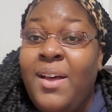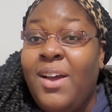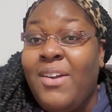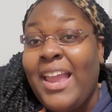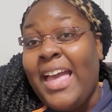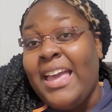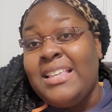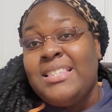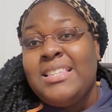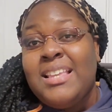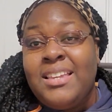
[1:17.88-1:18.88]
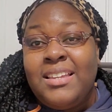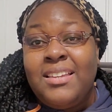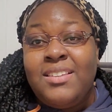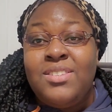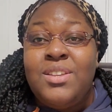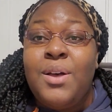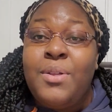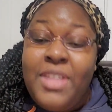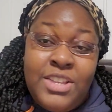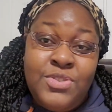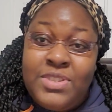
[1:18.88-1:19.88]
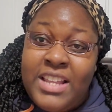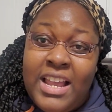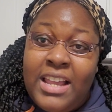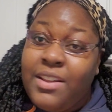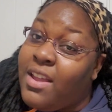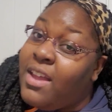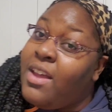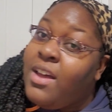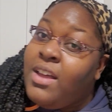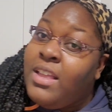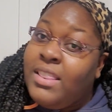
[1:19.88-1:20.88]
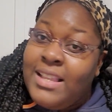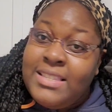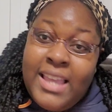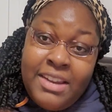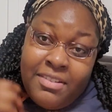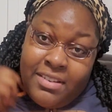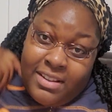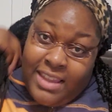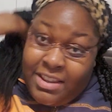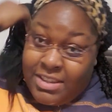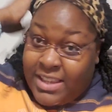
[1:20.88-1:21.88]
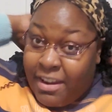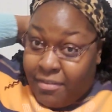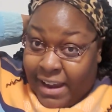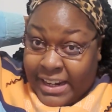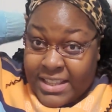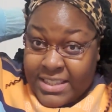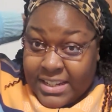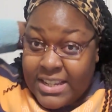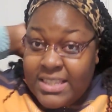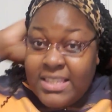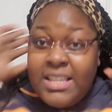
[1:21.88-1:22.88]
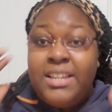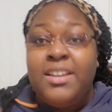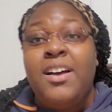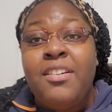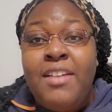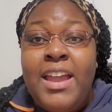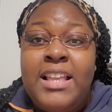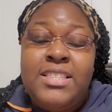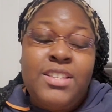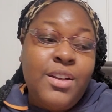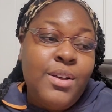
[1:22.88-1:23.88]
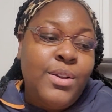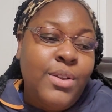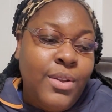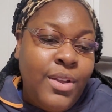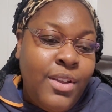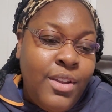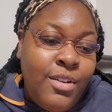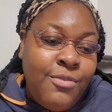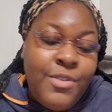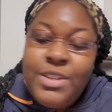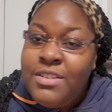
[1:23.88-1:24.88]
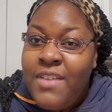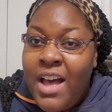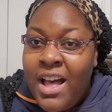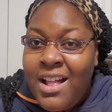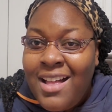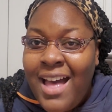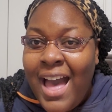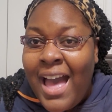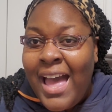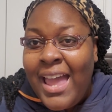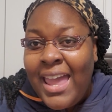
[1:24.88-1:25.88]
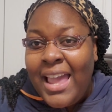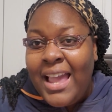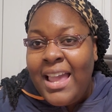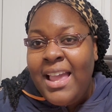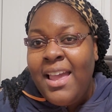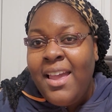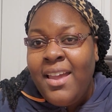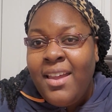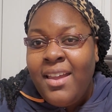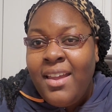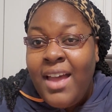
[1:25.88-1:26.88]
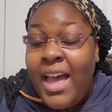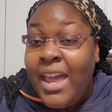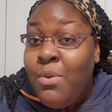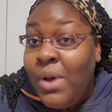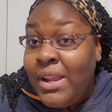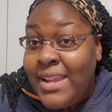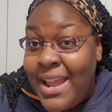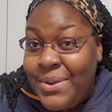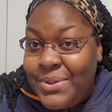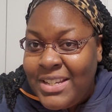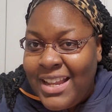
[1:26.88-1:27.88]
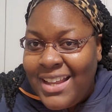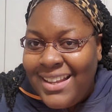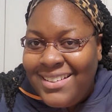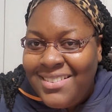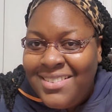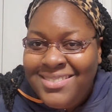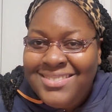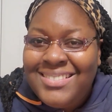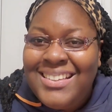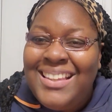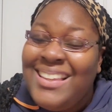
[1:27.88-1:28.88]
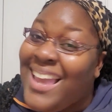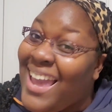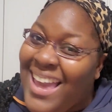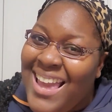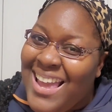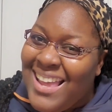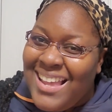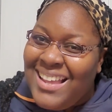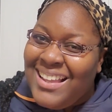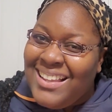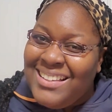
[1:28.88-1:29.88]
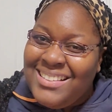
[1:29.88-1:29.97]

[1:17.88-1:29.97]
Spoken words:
Alright guys, so thanks for staying. Let's get right into this. Alright, so first of all, I won Nano today. Yay.